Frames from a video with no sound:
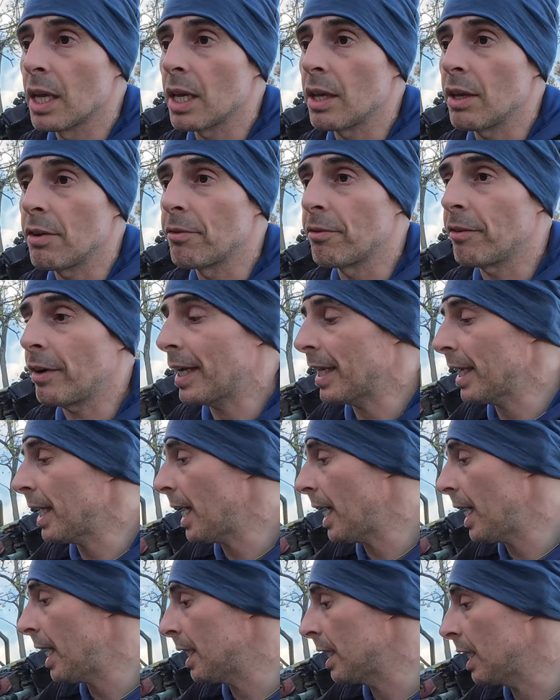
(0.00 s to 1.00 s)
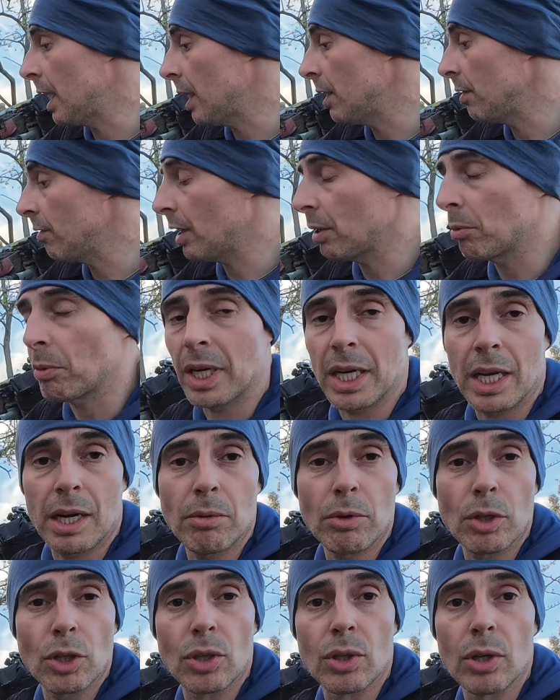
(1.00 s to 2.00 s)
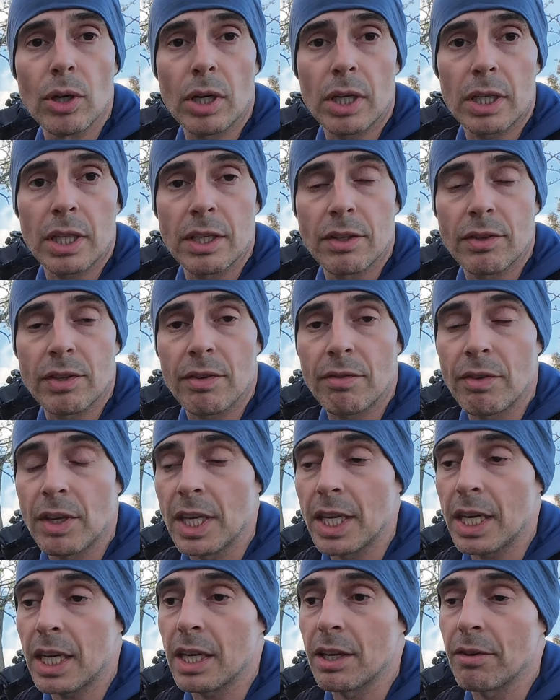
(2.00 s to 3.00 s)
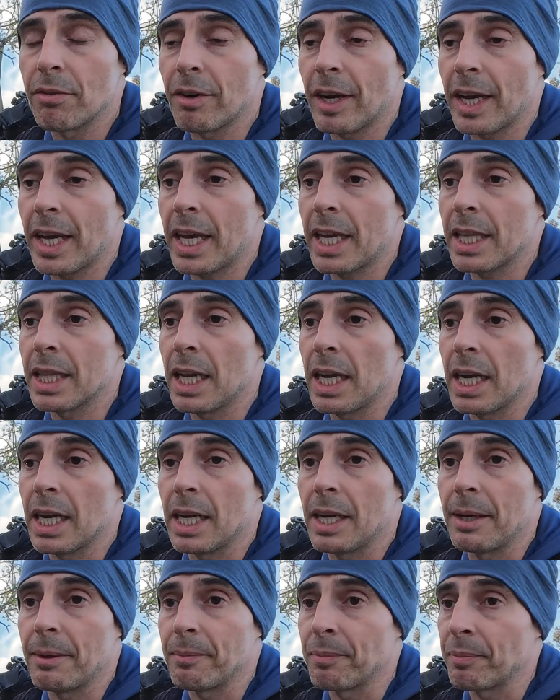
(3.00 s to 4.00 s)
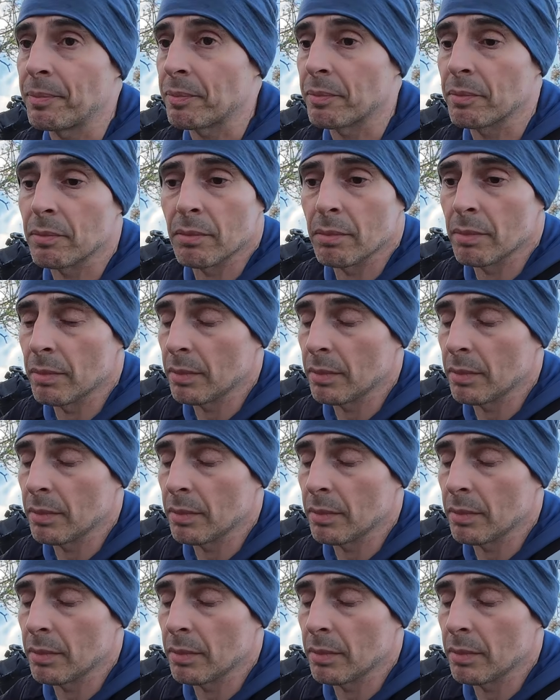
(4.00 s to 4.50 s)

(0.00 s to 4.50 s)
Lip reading: If I had, even when I was doored in Sevilla, if I had a